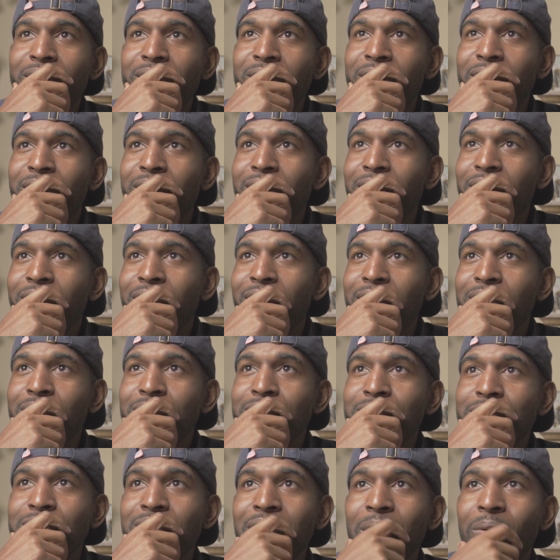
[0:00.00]
I don't
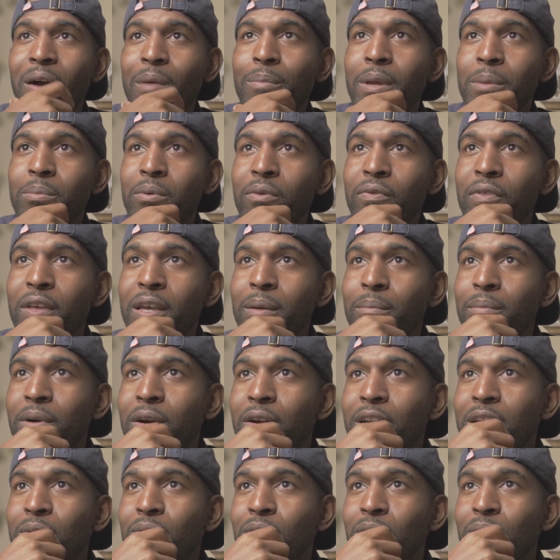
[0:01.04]
understand why people think Bernie
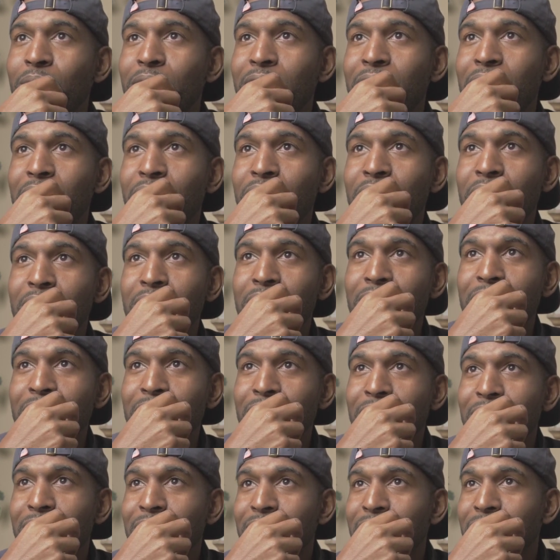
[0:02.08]
will win if he couldn't
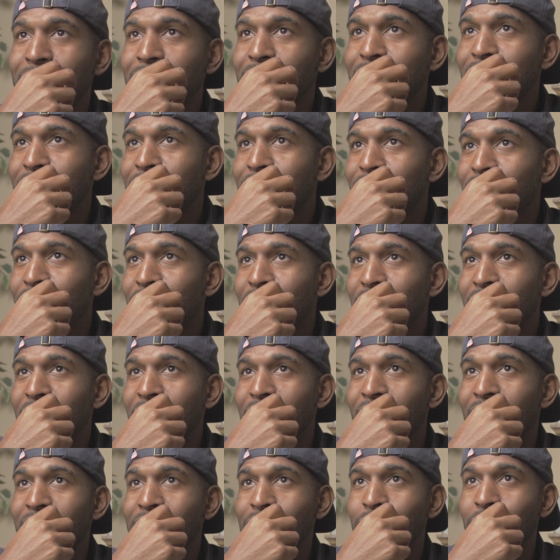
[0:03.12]
get ahead
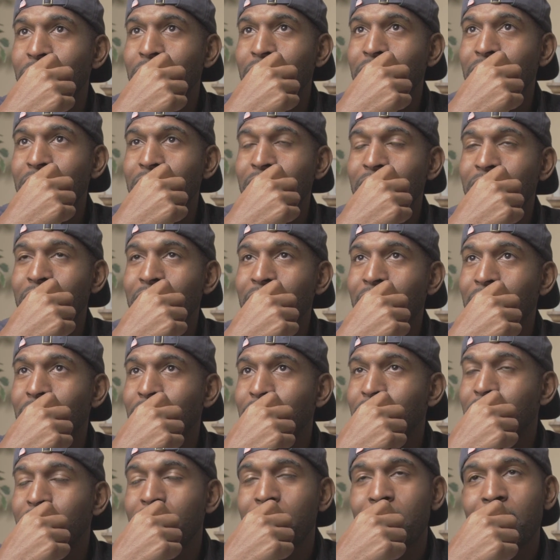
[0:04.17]
in 2016. I don't
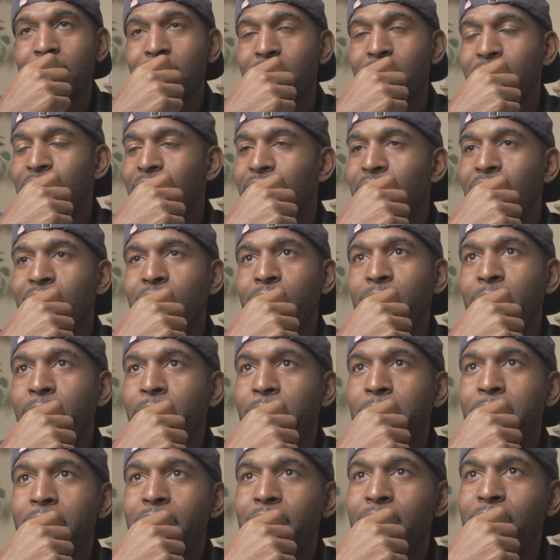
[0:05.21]
understand.
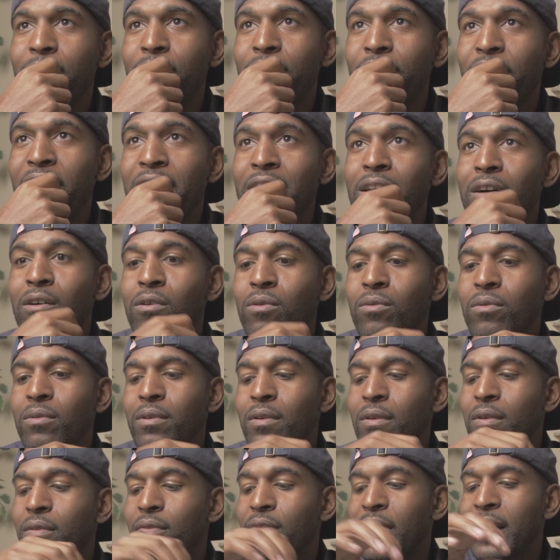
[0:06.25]
They don't
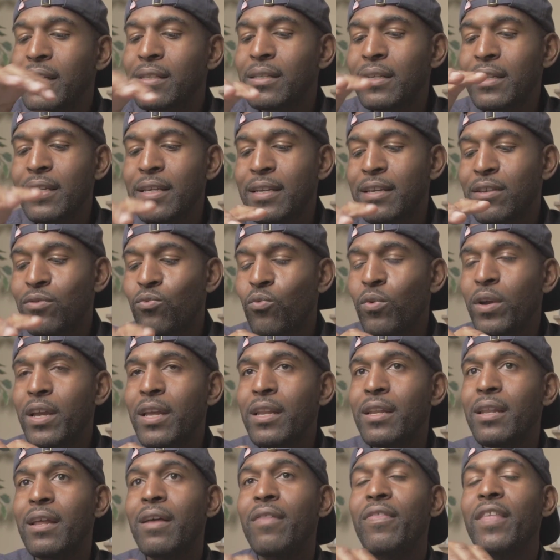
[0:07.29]
think that he can win.
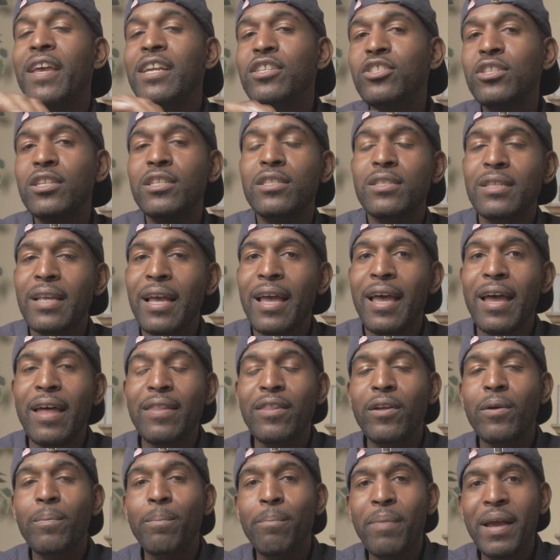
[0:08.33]
They're
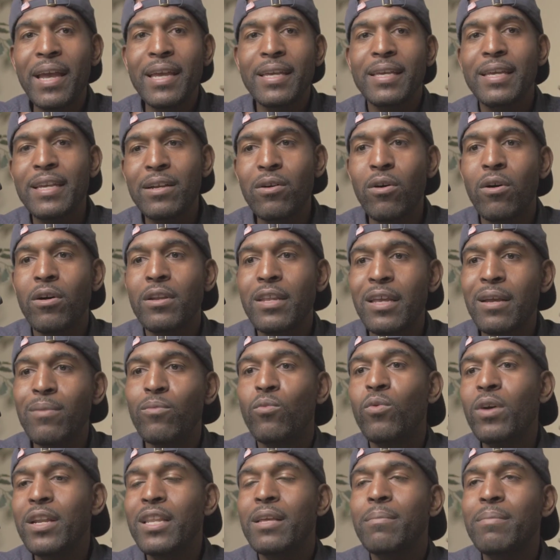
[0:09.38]
banking on him
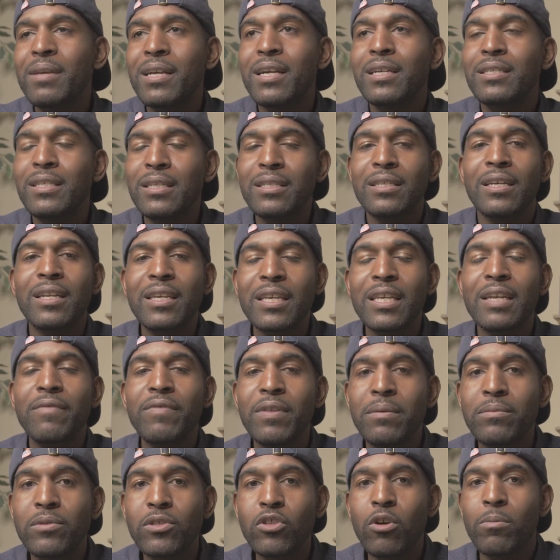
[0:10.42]
winning because he's going to give them
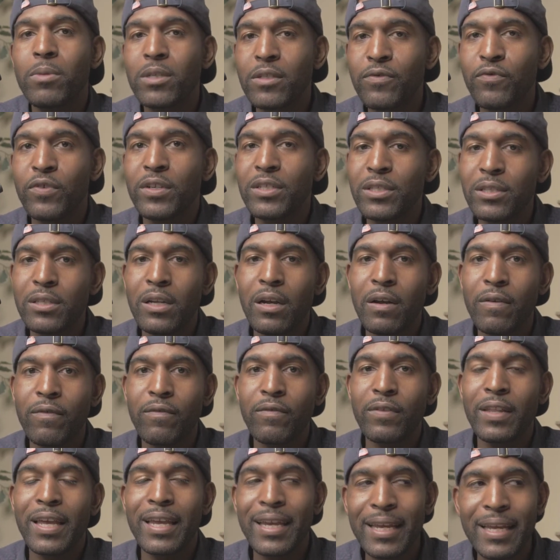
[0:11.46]
so much free stuff.
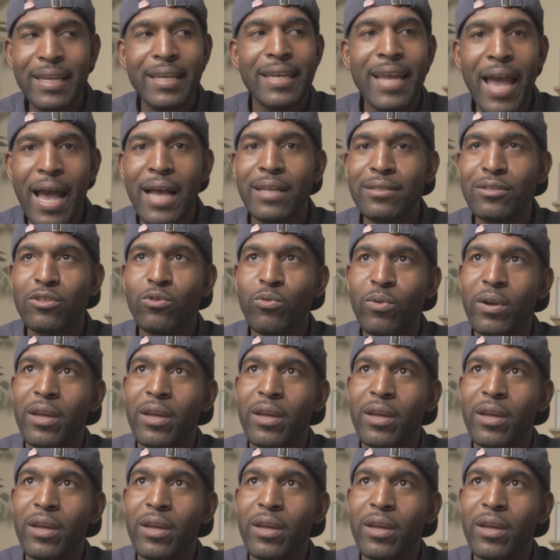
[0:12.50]
He has to win.